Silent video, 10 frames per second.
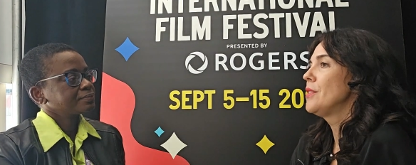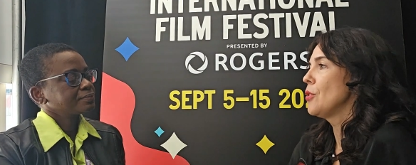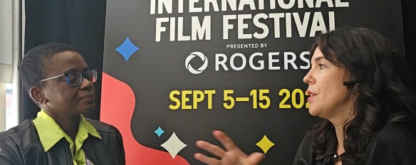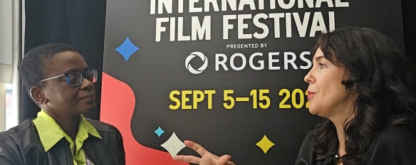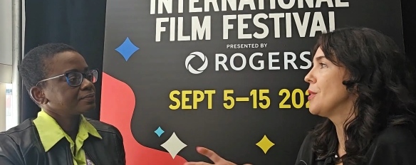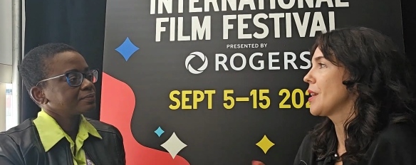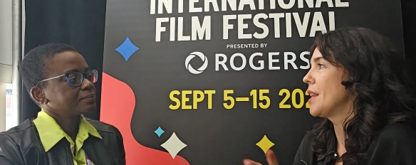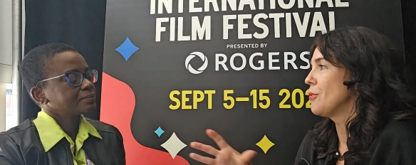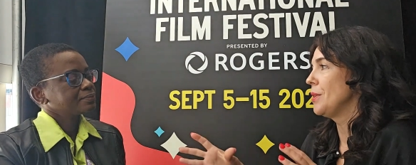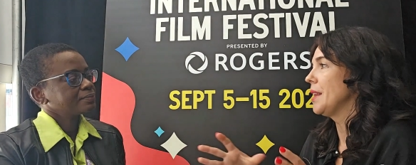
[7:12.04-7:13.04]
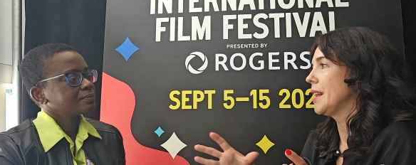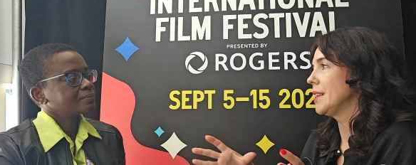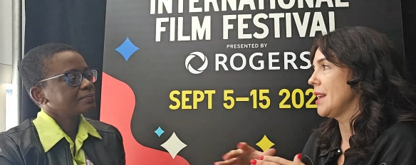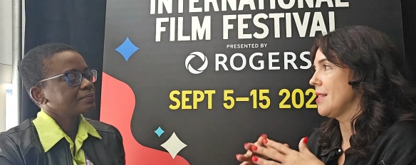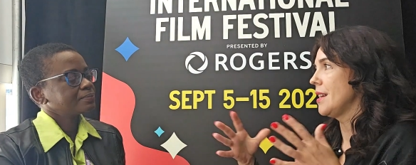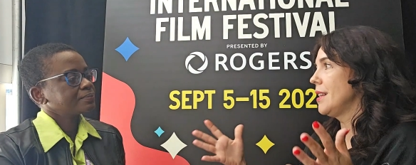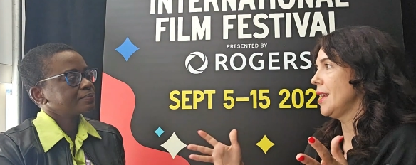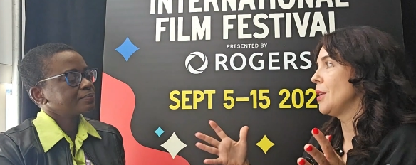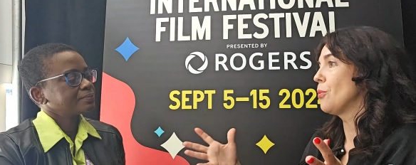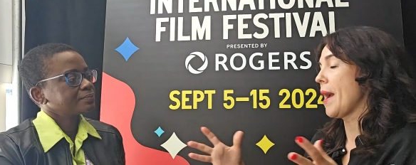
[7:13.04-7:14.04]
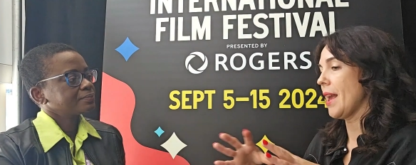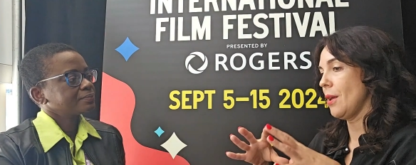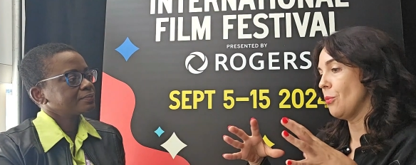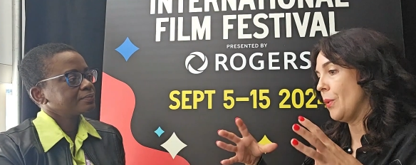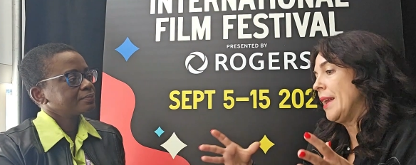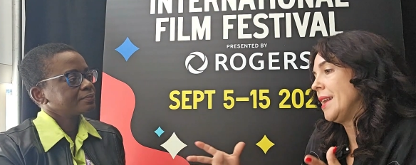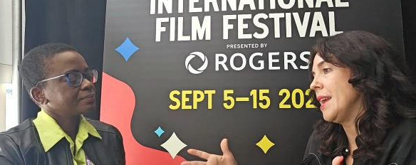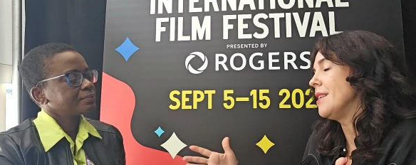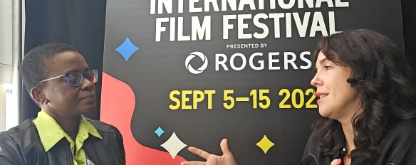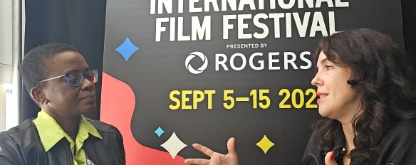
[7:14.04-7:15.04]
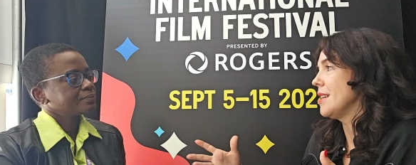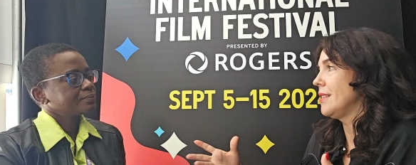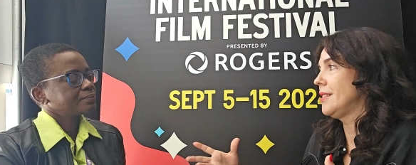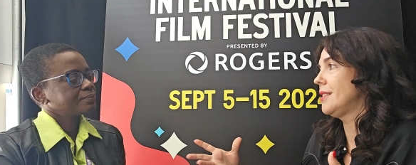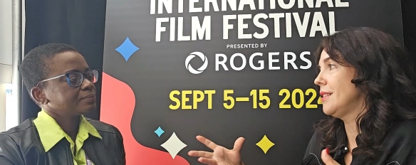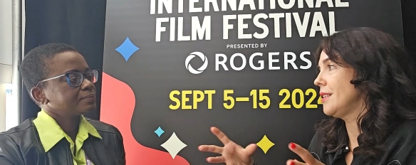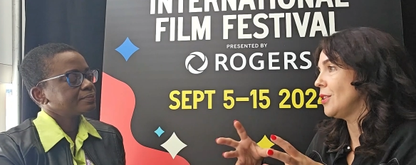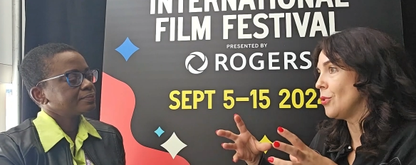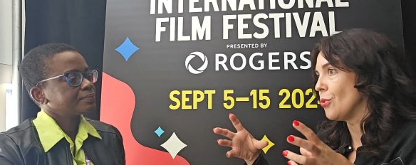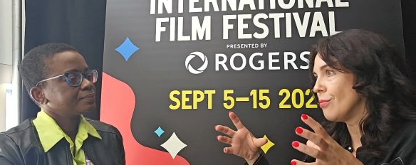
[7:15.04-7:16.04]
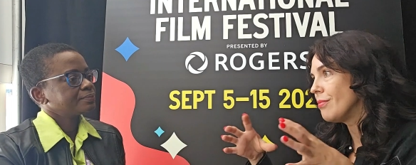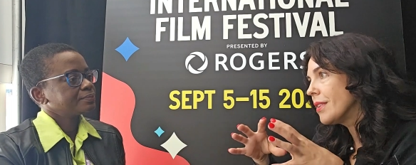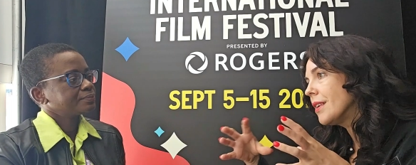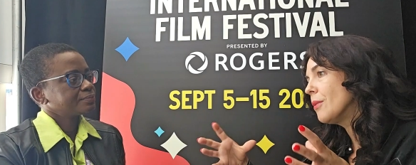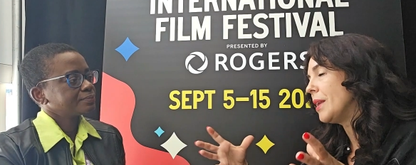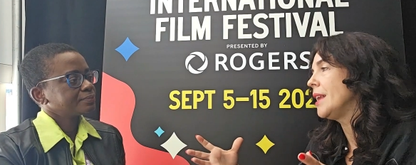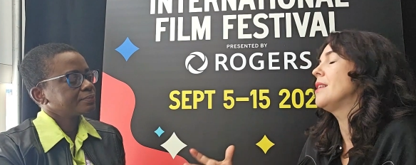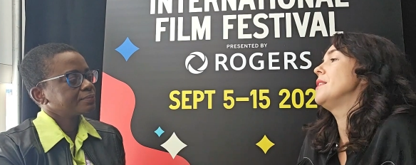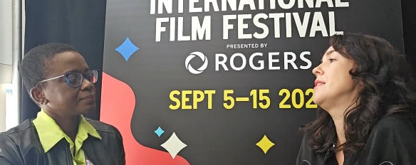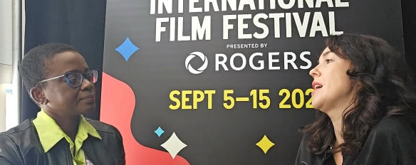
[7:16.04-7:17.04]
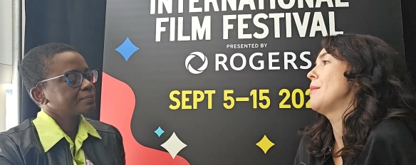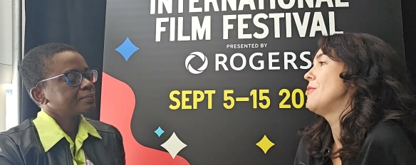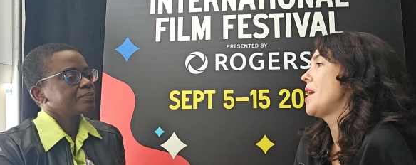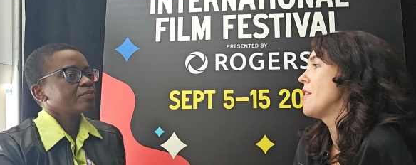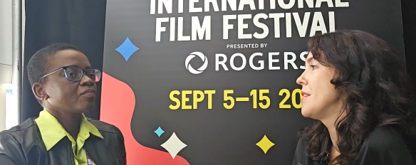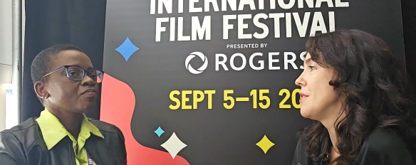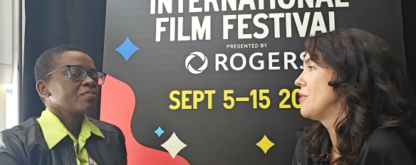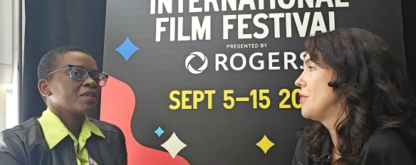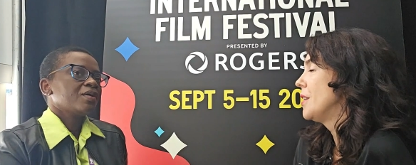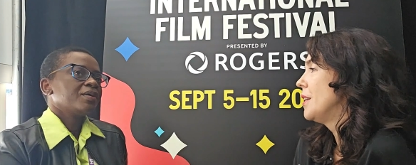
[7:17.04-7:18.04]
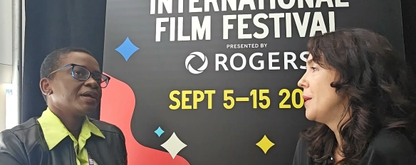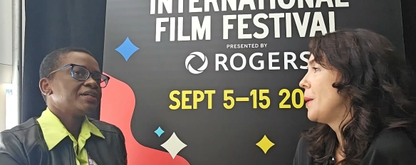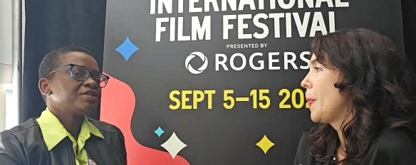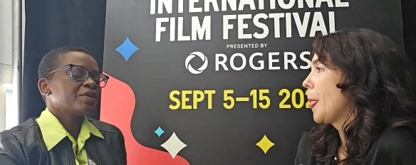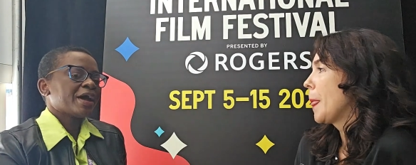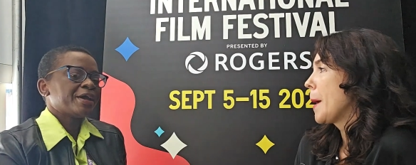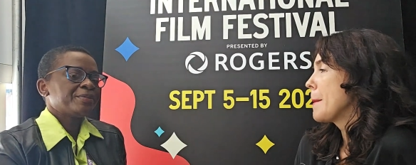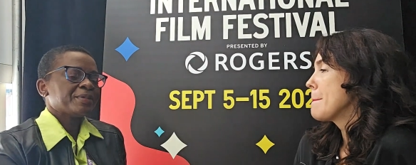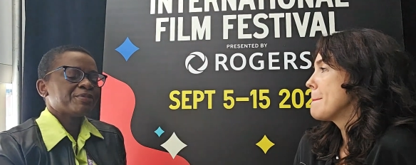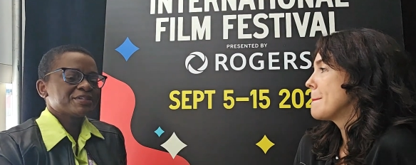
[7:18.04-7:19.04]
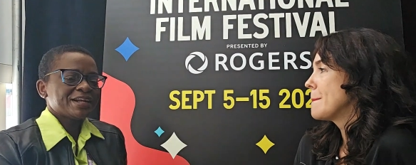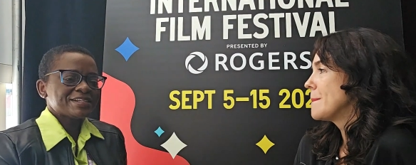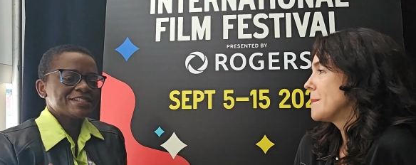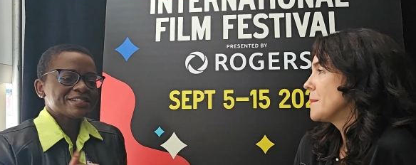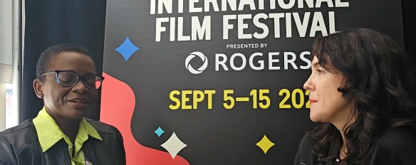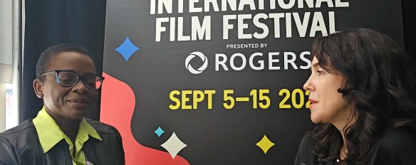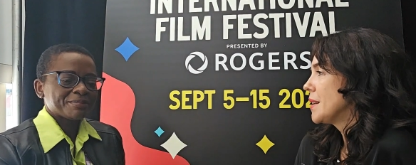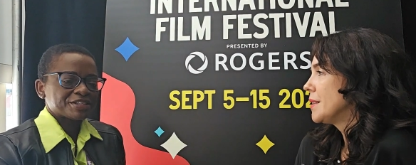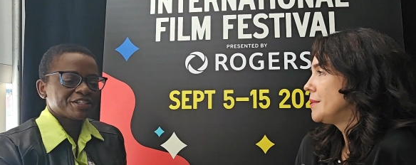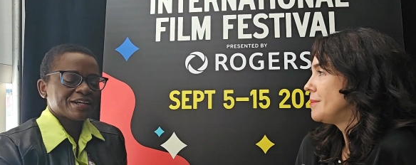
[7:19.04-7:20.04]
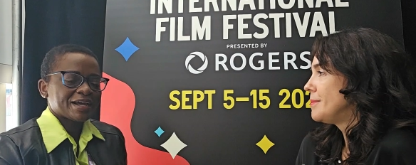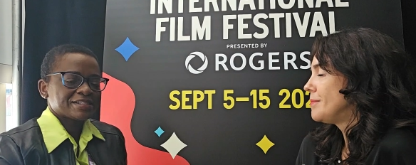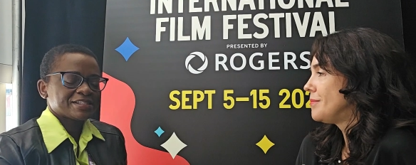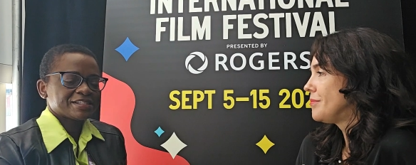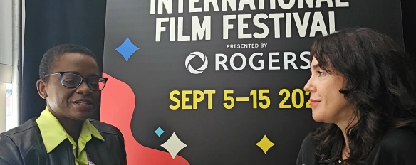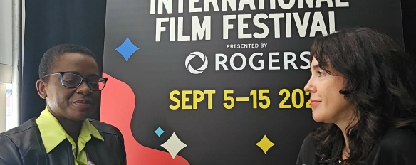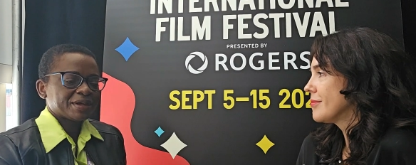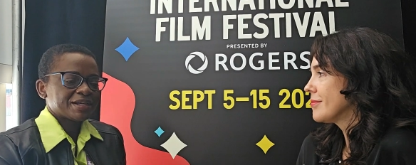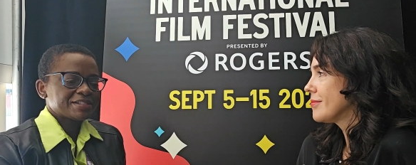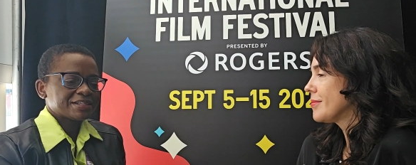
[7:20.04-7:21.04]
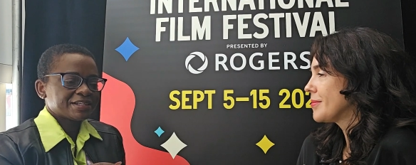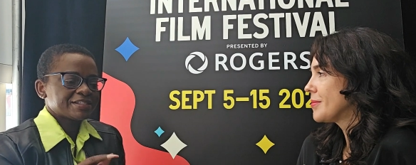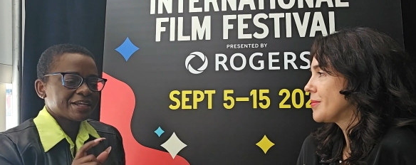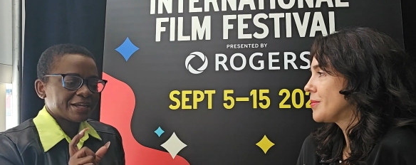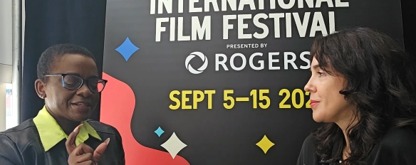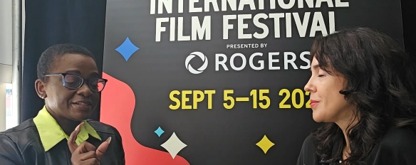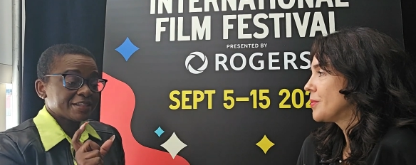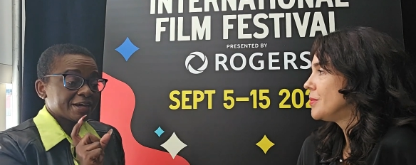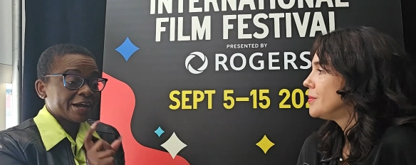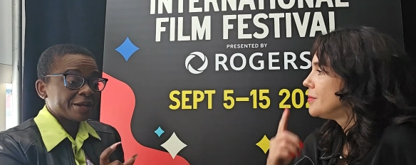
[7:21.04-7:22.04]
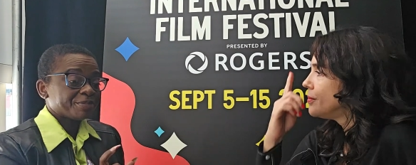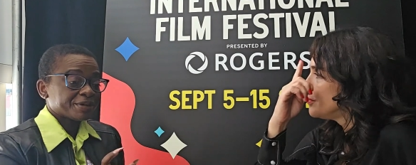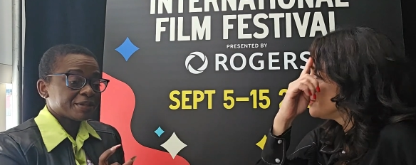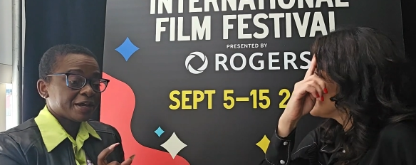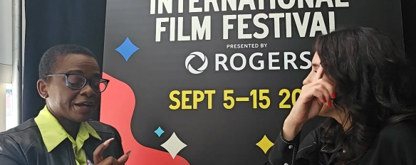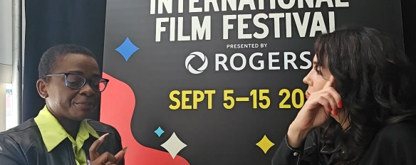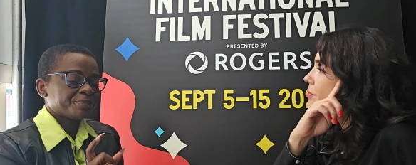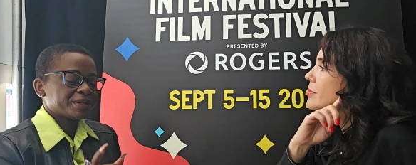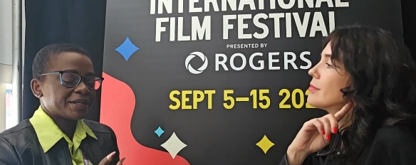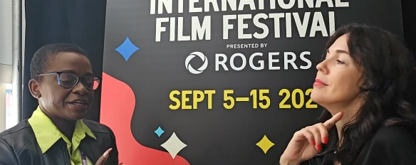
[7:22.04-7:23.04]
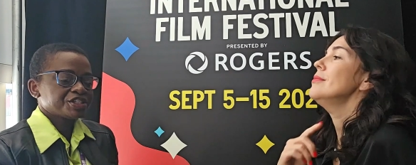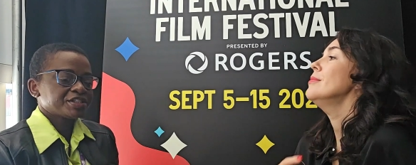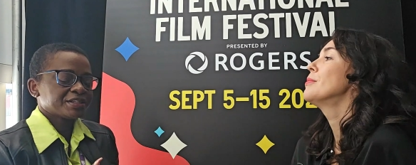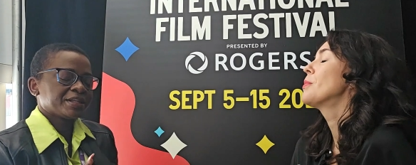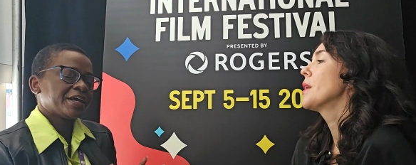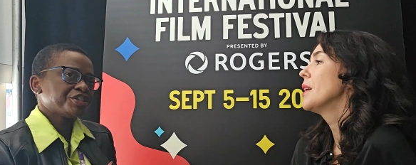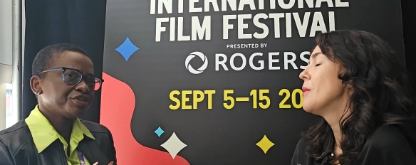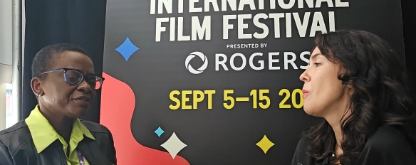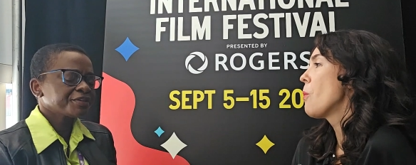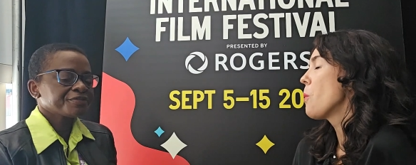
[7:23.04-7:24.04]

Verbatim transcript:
Speaker 1: so this was kind of really clear that, in a way, we needed this, you know, we needed this type of narrative.
Speaker 2: Okay, so I, I was going to ask this there, but I'm actually going to ask this now, because it does tie into the hybrid hybrid nat nature of the